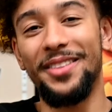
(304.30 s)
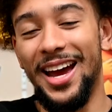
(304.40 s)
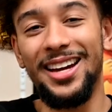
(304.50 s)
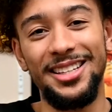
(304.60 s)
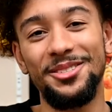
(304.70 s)

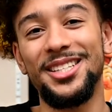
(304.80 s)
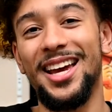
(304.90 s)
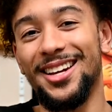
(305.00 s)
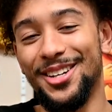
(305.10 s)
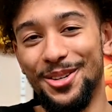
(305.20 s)
that, it was
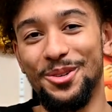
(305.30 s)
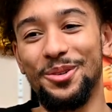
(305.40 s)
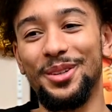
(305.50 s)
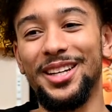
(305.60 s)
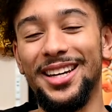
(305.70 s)
like
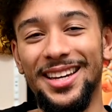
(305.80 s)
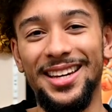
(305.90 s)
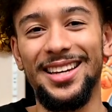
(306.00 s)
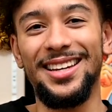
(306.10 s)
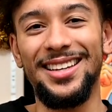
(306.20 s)
oh
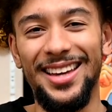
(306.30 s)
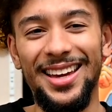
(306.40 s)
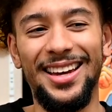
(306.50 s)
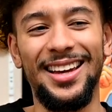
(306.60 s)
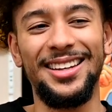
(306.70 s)
yeah,